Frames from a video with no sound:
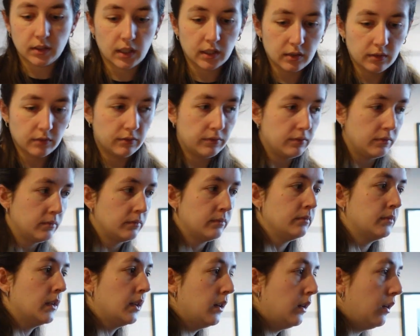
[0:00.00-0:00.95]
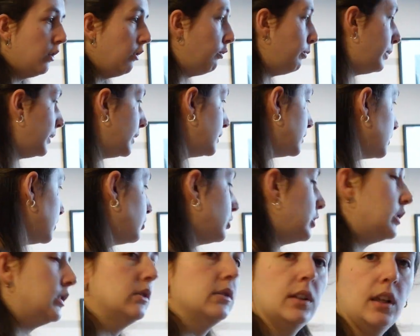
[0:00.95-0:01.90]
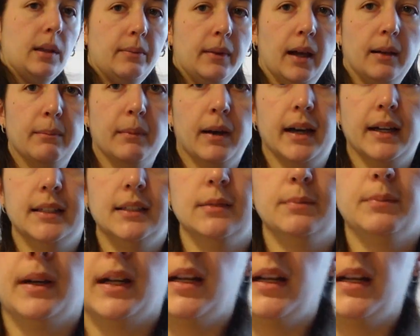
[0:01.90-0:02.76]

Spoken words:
kind of open, so just keep that in mind. But